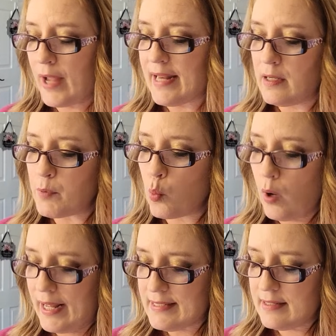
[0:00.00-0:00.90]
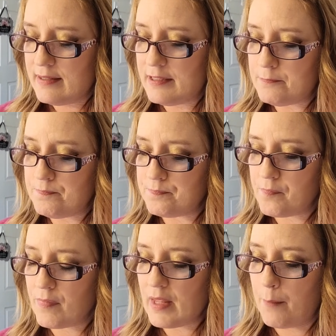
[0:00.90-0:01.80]
Okay, number one,
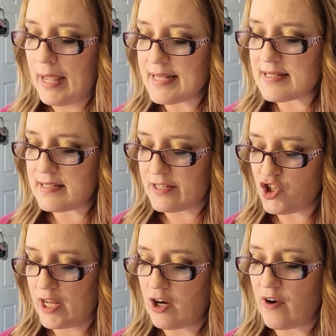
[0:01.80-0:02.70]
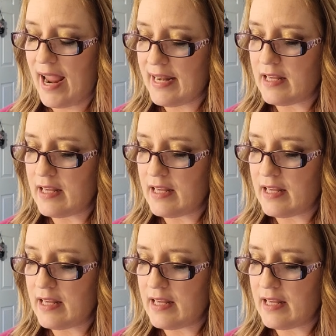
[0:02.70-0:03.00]
make stitching or